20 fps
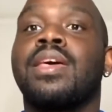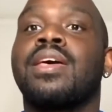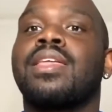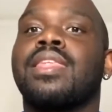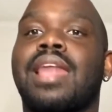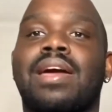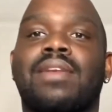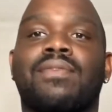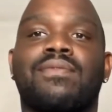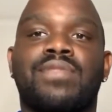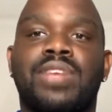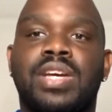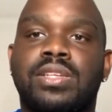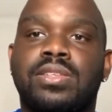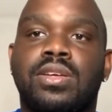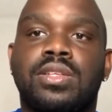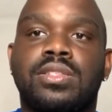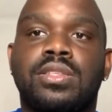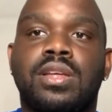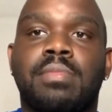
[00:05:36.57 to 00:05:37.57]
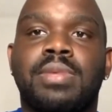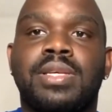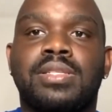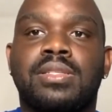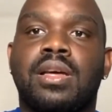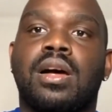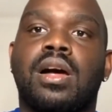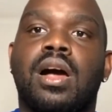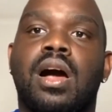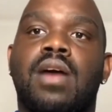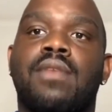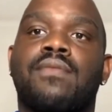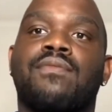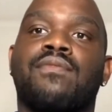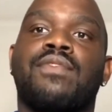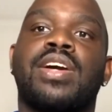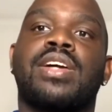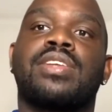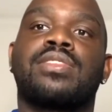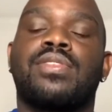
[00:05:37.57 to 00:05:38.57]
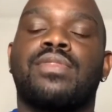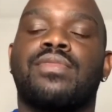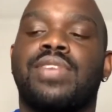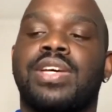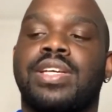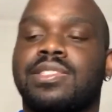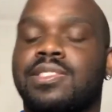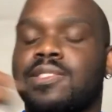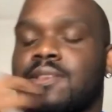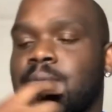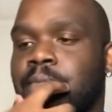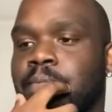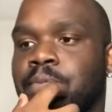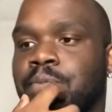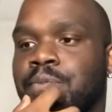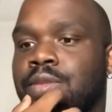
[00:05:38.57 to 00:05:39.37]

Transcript: Like, Victor is going to be stuck on Victor Vincent.